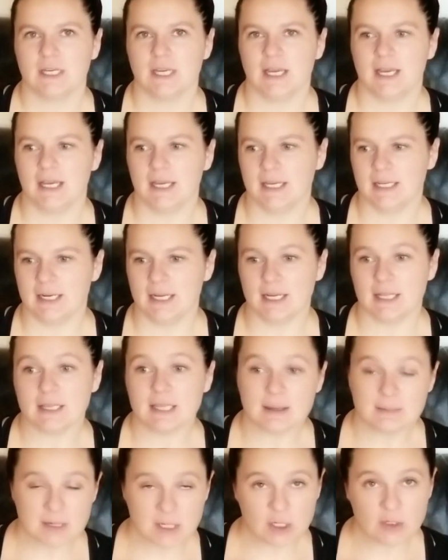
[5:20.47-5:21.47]
And uh,
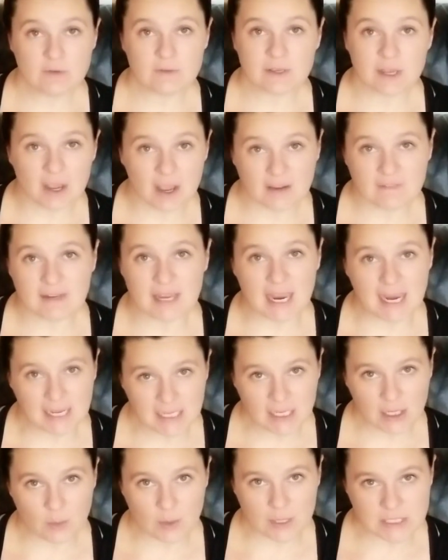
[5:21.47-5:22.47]
let me know if you have
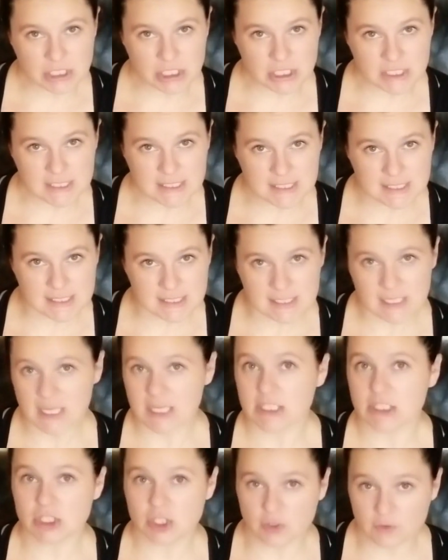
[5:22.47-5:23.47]
any questions.
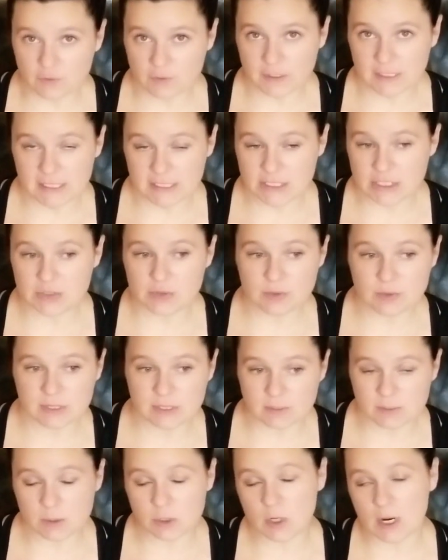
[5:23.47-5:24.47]
Don't forget to
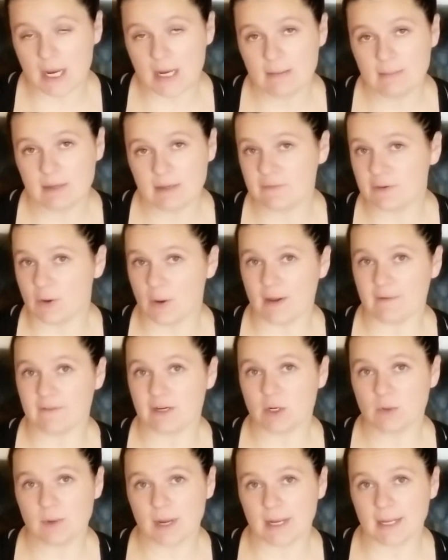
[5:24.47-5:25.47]
subscribe if you
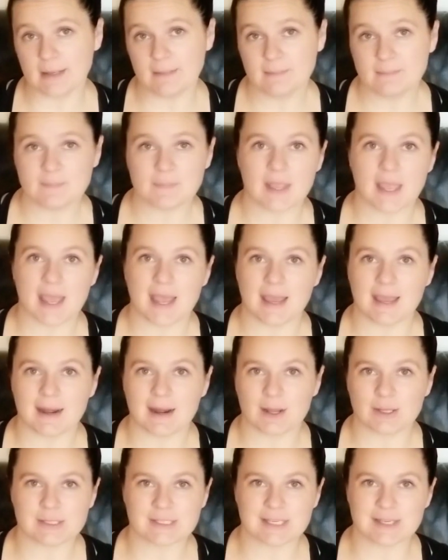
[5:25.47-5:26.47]
haven't already,
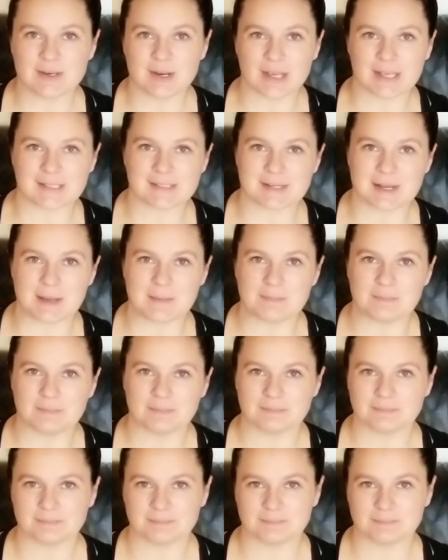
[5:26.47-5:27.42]
and I'll see you next time.